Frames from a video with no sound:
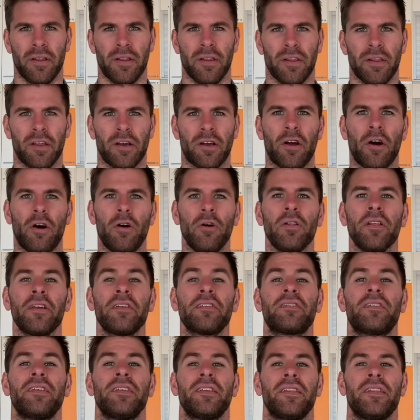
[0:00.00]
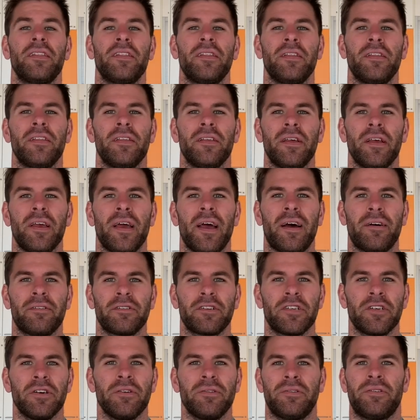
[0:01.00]
The goal is that our
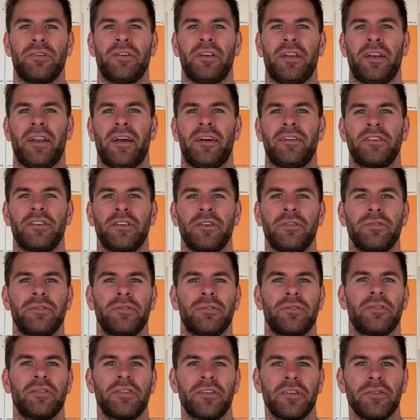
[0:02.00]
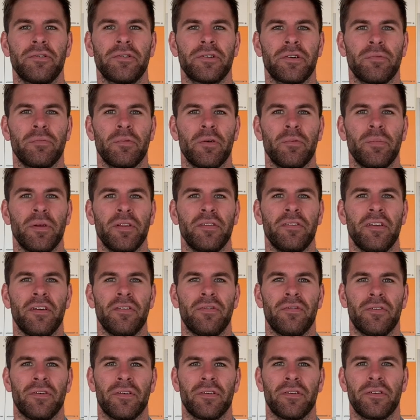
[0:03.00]
children and our children's children would be
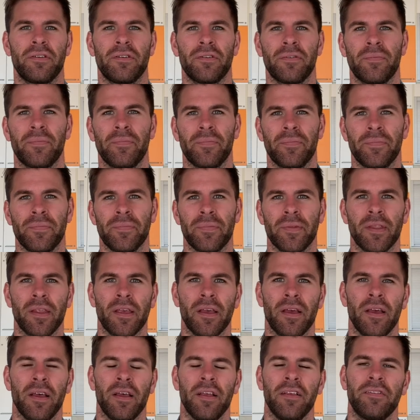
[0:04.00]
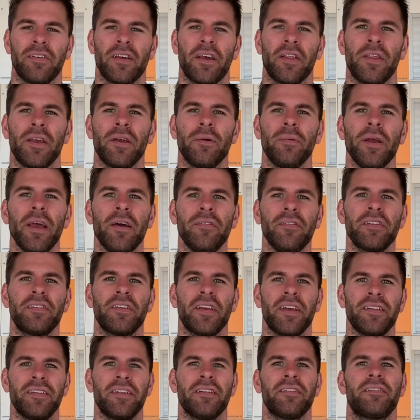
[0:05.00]
different. So I think we have a
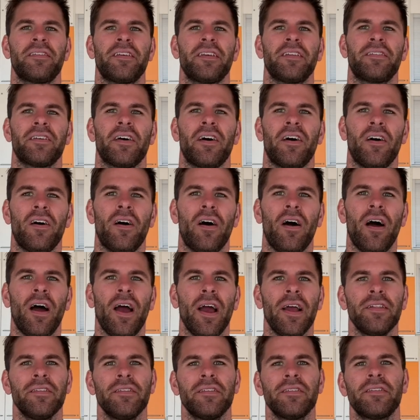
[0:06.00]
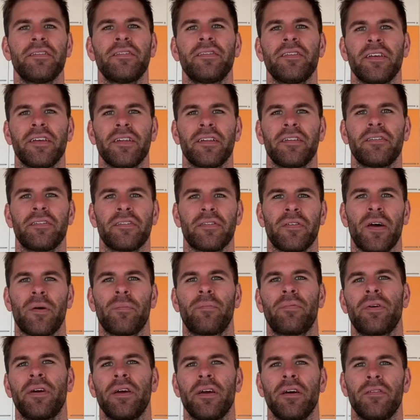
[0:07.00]
tendency to hide the sins
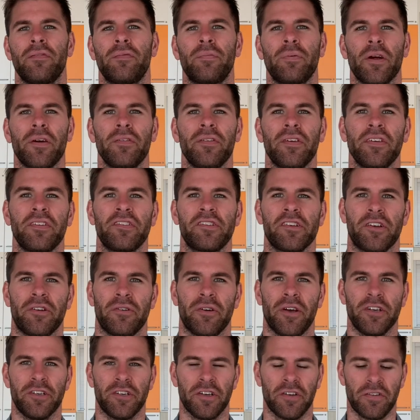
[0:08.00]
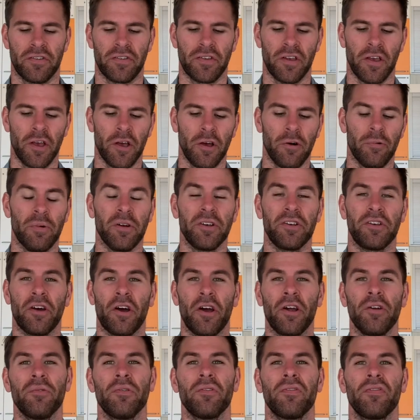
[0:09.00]
of previous generations. We
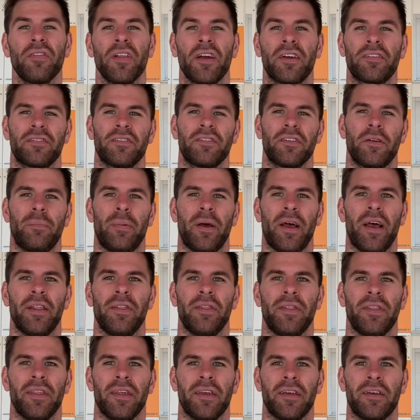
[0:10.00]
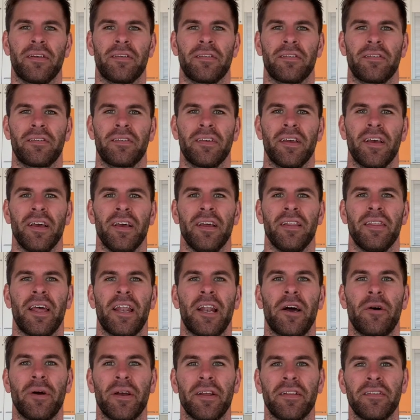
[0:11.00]
don't reflect on the bad things that
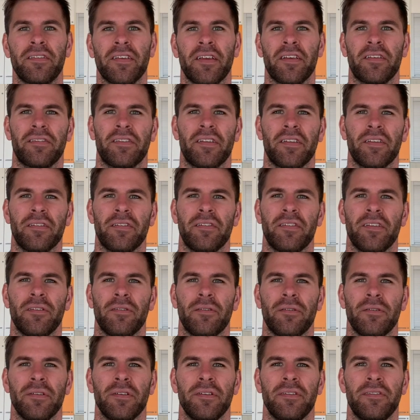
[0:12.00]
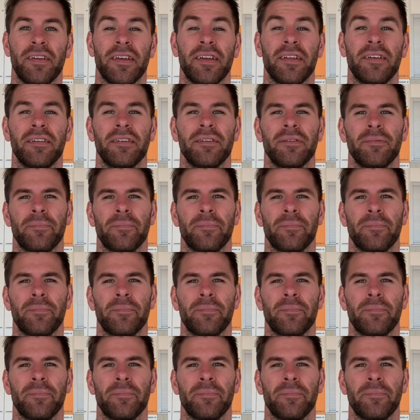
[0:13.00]
our ancestors did.